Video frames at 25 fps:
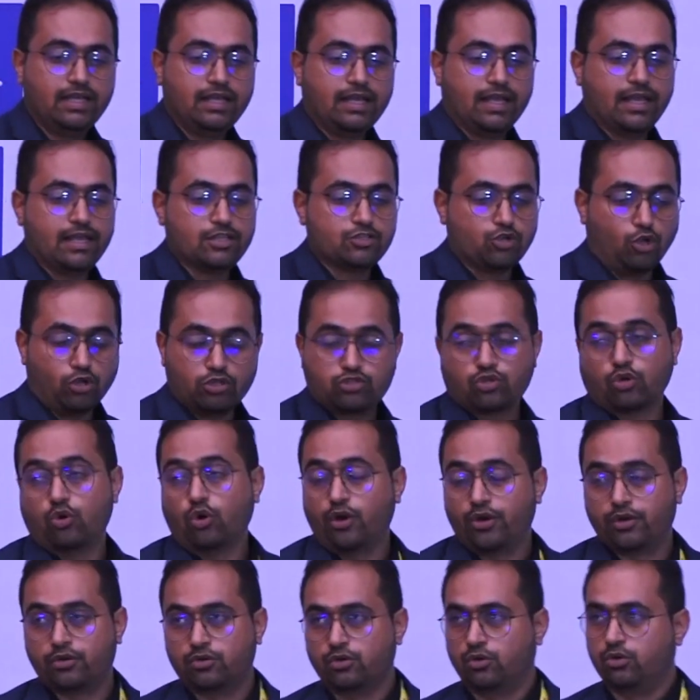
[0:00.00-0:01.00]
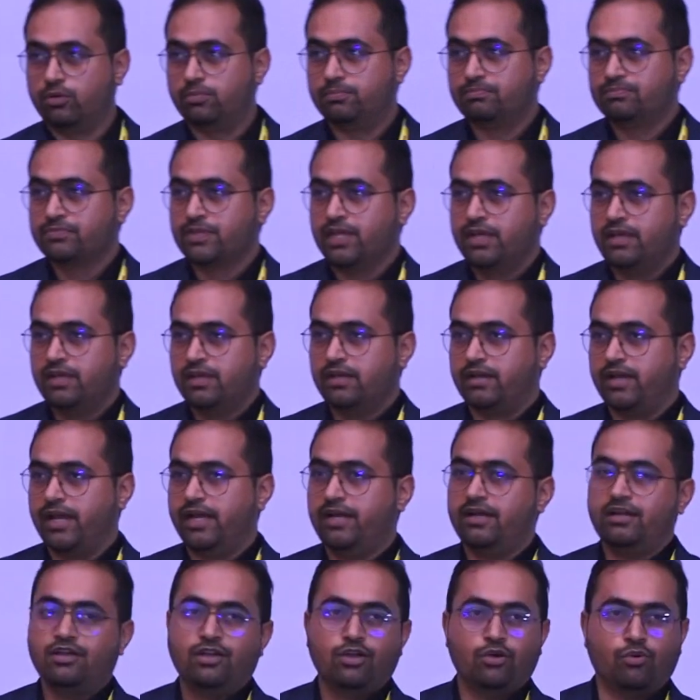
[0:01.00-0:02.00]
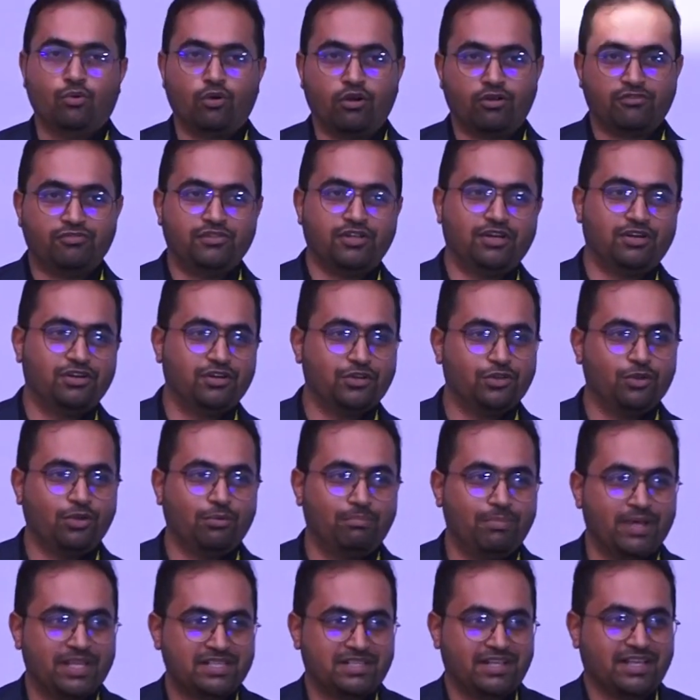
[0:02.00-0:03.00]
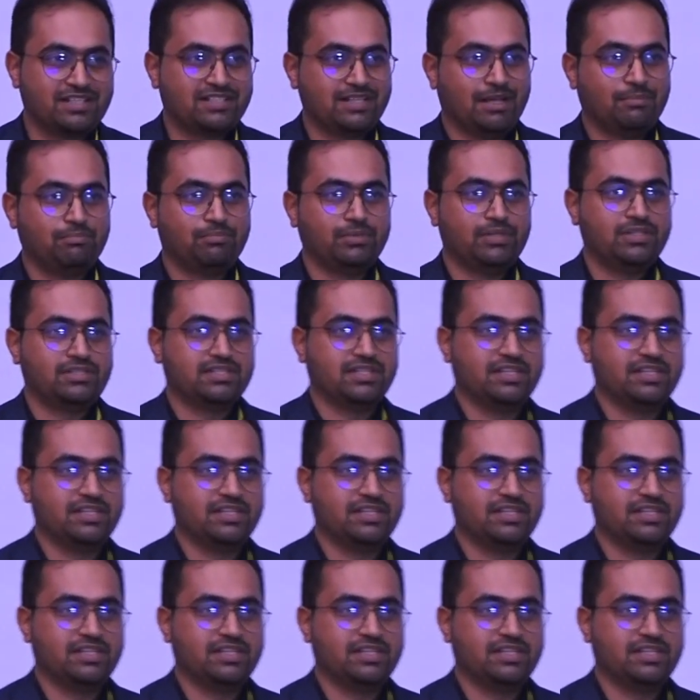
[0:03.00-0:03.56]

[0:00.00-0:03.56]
is also going to grow, right? One of the best examples